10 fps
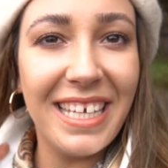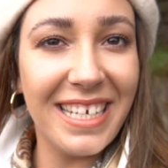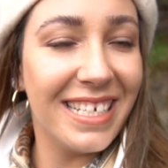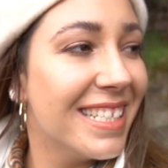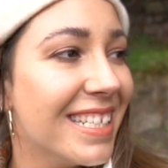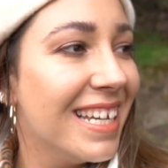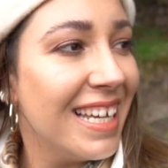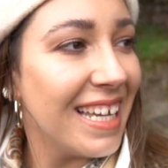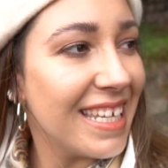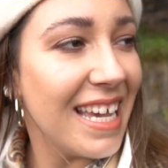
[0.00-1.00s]
years.
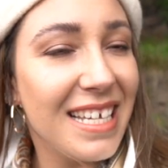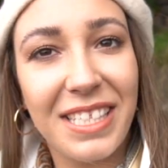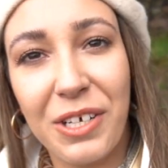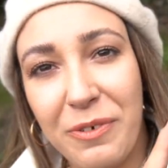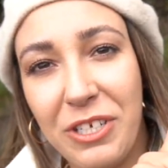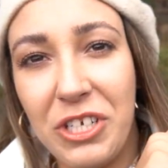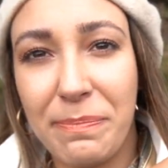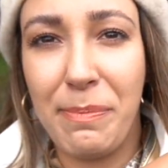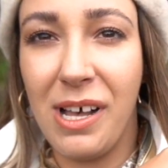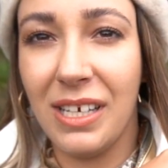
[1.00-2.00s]
Yeah, so we
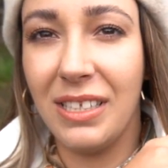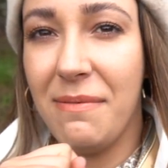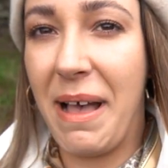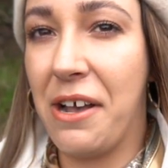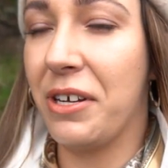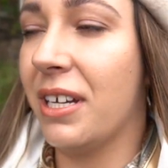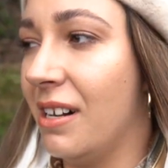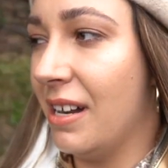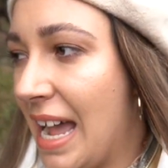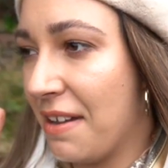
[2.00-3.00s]
just parked up our
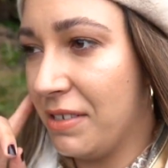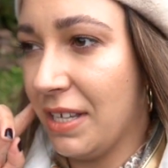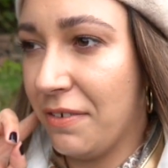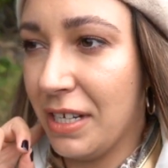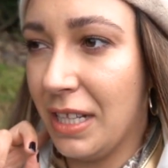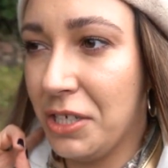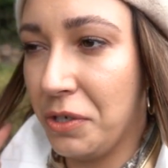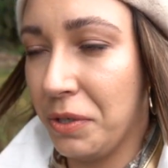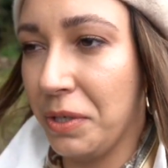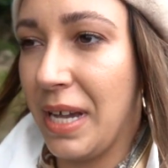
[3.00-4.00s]
car. I will definitely
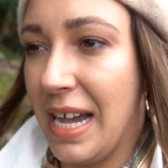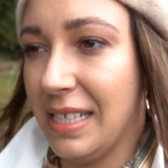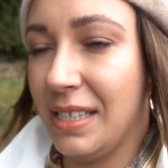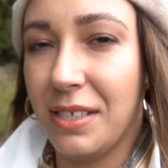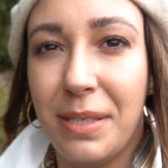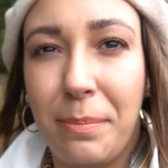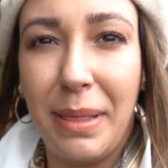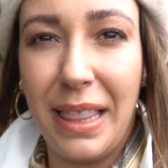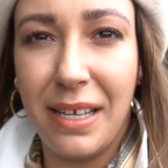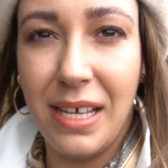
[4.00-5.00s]
show you guys the
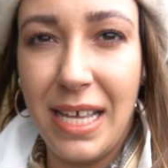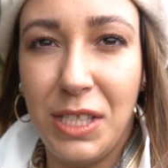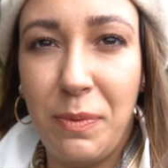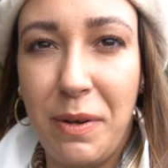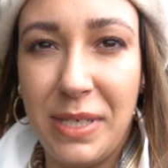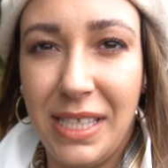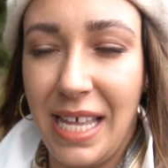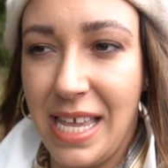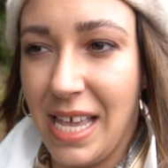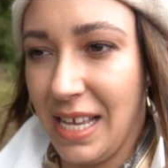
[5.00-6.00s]
place where we're
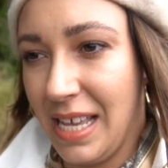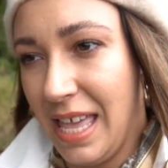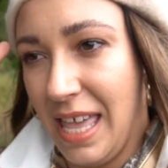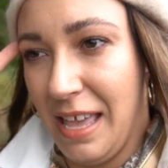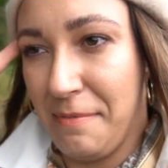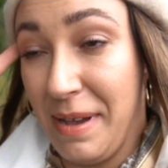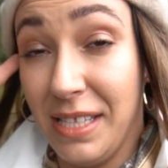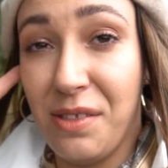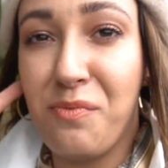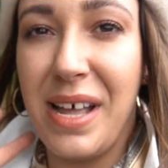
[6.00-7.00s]
staying,
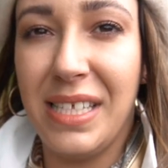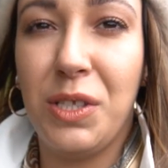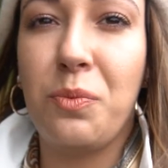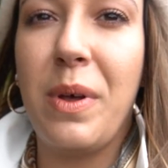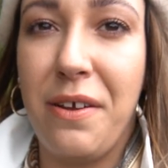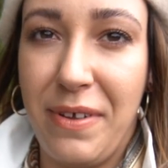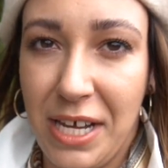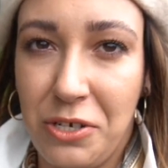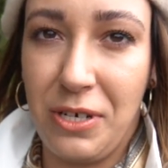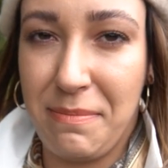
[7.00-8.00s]
and that's where we
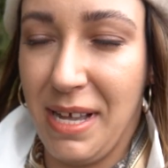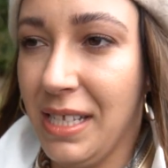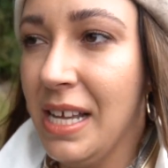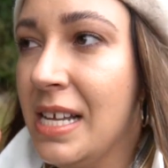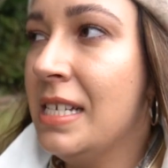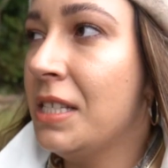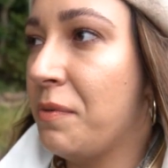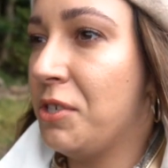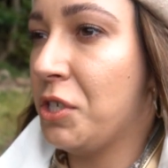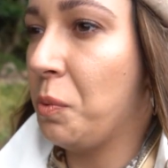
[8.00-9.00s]
actually met. So
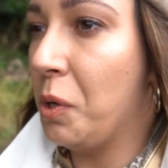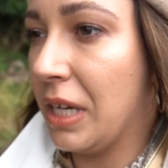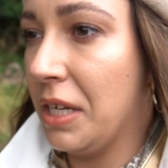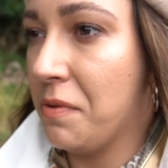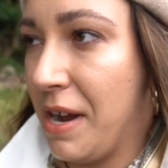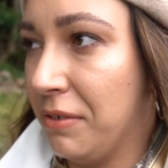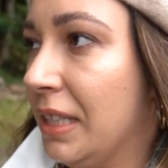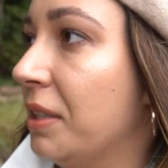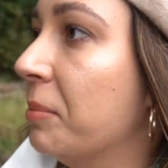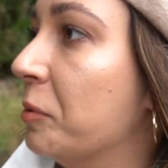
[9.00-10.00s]
we're just walking around
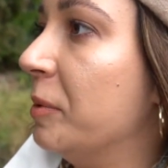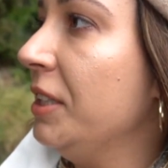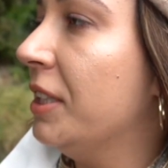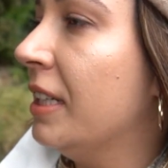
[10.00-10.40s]
at the moment.